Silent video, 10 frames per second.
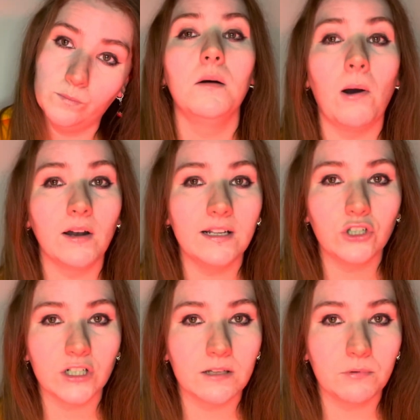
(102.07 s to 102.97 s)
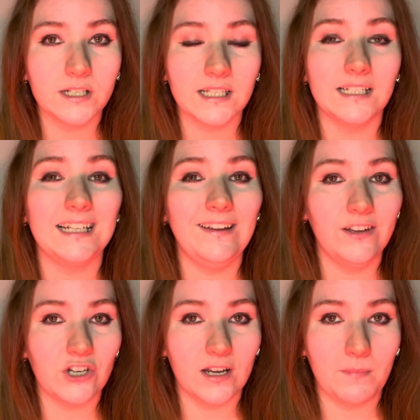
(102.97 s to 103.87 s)
Upon entering the prison,
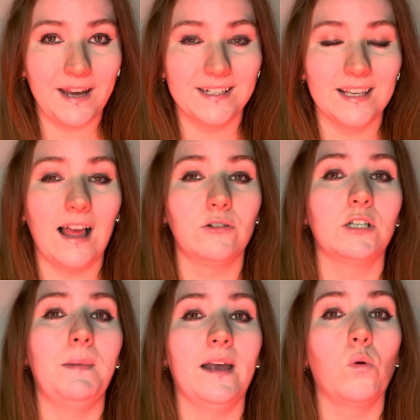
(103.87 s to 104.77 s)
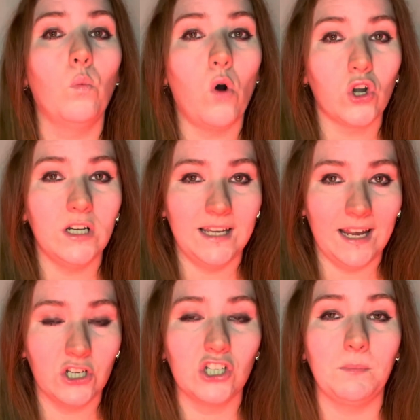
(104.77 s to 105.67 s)
each inmate is allowed to pick one
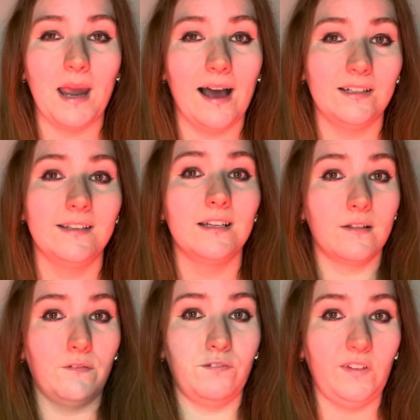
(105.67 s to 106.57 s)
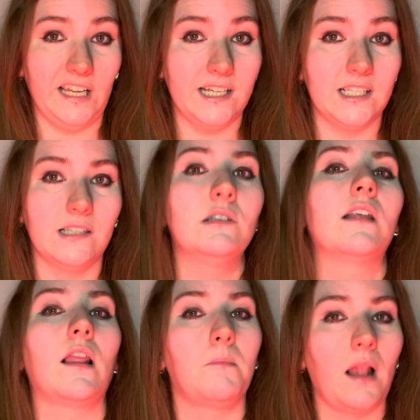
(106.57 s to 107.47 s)
dish to be added to the feast
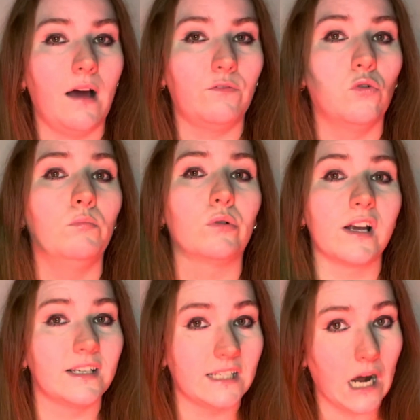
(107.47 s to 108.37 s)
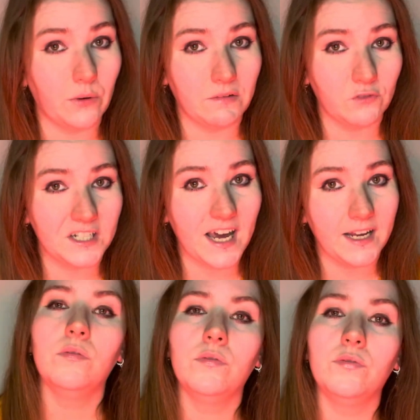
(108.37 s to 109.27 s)
that the platform brings down every day.
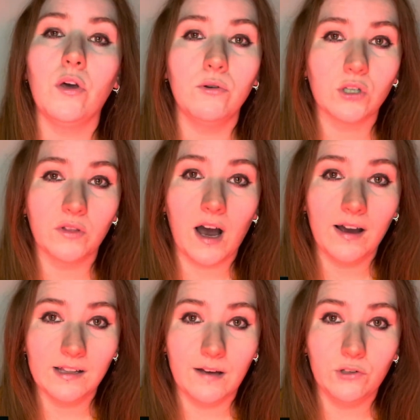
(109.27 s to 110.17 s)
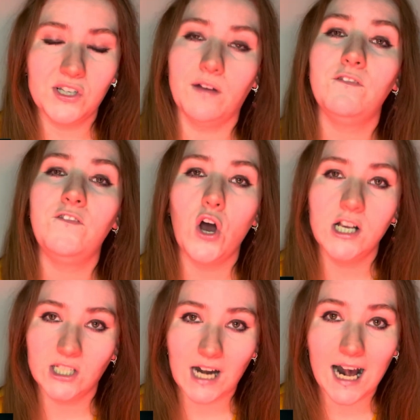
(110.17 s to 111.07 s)
Those on the higher levels have
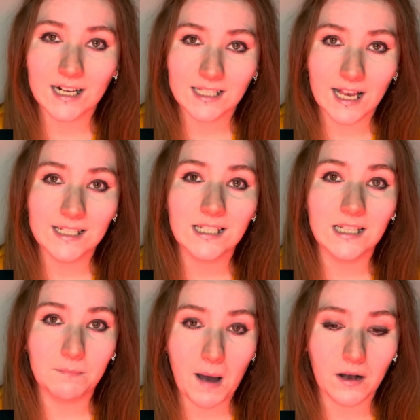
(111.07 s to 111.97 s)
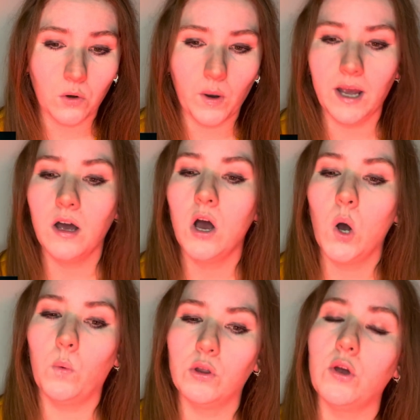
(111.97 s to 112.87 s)
first access to the banquet,
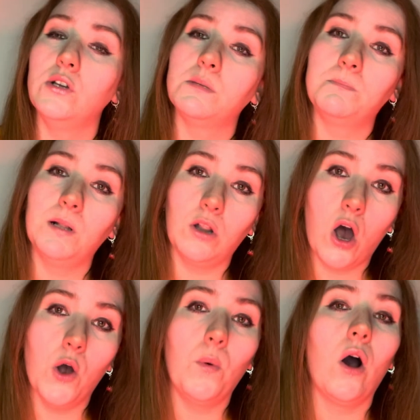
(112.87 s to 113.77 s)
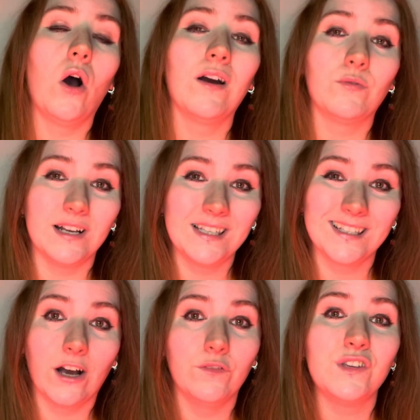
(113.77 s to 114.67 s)
while those below are at risk
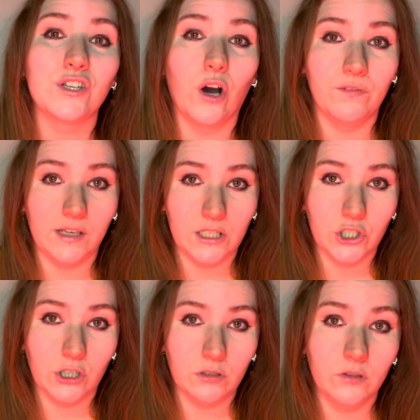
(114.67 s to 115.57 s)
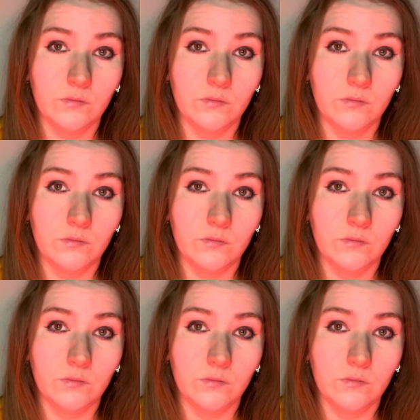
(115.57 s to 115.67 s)
of starvation.